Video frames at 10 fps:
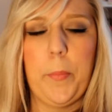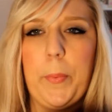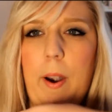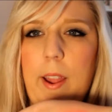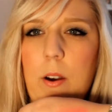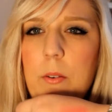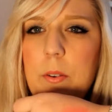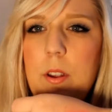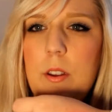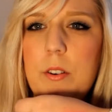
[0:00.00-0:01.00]

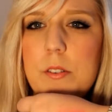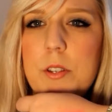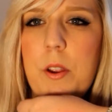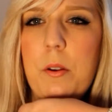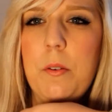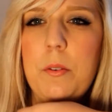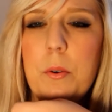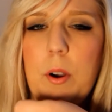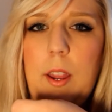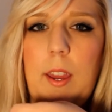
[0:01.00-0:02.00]
brown undertoned
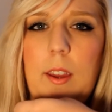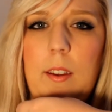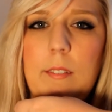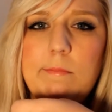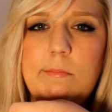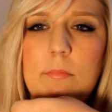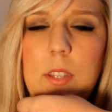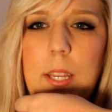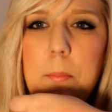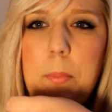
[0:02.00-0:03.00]
or a
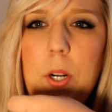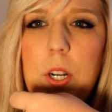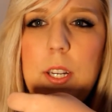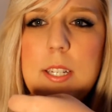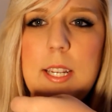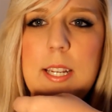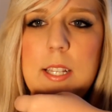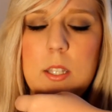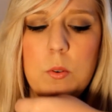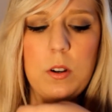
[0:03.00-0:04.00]
like burgundy
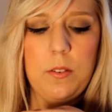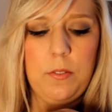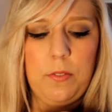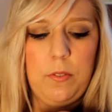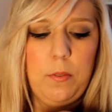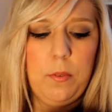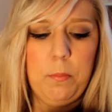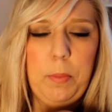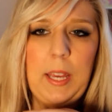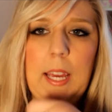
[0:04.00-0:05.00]
sort of
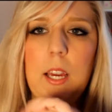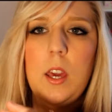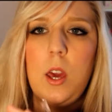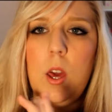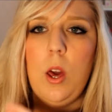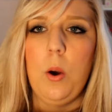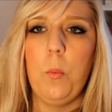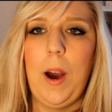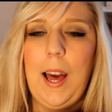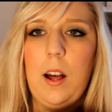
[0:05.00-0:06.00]
pink,
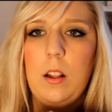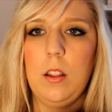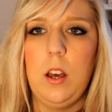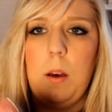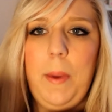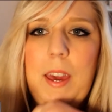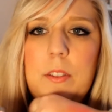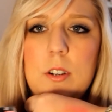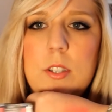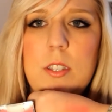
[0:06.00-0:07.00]
while
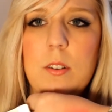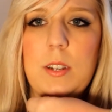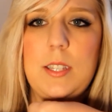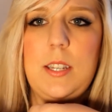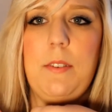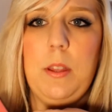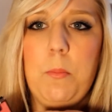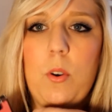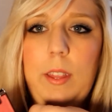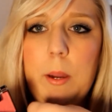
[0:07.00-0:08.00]
Heather Silk is definitely
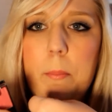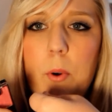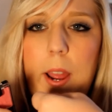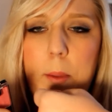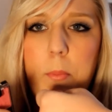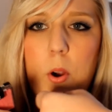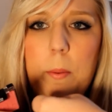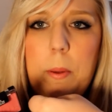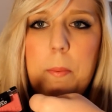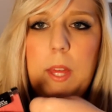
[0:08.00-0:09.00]
more like a bright
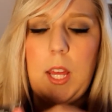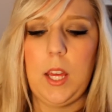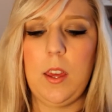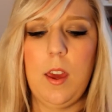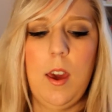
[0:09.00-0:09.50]
Barbie pink.